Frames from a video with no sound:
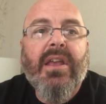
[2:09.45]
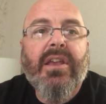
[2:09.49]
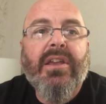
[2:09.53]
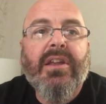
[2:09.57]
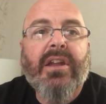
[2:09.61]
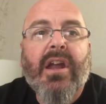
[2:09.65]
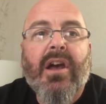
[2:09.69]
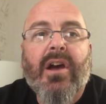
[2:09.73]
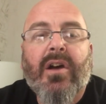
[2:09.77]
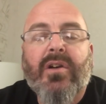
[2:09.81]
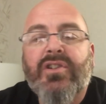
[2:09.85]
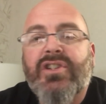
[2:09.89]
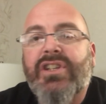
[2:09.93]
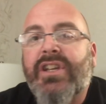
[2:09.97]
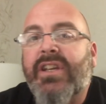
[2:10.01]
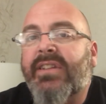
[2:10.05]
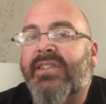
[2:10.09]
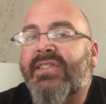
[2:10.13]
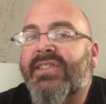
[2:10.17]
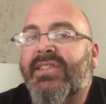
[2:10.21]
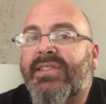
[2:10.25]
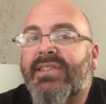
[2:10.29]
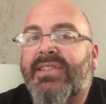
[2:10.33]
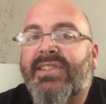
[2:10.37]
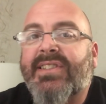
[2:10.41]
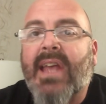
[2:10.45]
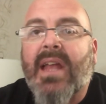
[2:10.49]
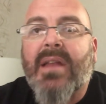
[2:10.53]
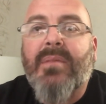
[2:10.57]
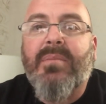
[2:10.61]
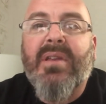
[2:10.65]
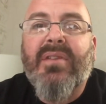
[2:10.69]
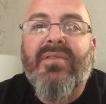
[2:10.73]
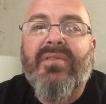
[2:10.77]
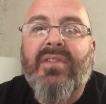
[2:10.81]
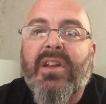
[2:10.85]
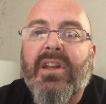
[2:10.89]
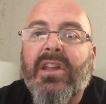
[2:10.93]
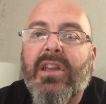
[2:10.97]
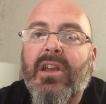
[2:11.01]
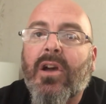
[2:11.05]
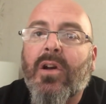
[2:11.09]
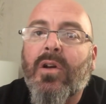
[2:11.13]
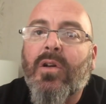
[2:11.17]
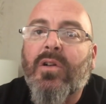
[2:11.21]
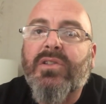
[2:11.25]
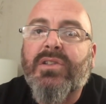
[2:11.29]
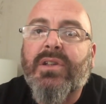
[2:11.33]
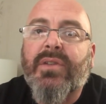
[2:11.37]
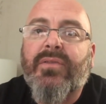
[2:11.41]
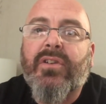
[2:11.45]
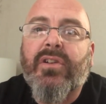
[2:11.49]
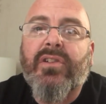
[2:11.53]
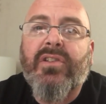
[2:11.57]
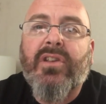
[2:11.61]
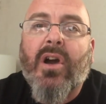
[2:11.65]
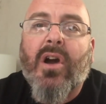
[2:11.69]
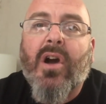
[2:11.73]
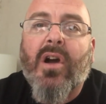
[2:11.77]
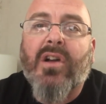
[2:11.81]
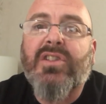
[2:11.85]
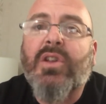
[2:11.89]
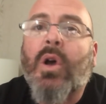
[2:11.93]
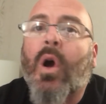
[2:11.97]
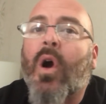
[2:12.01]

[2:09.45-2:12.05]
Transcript: You know, she'd send me videos of her dogs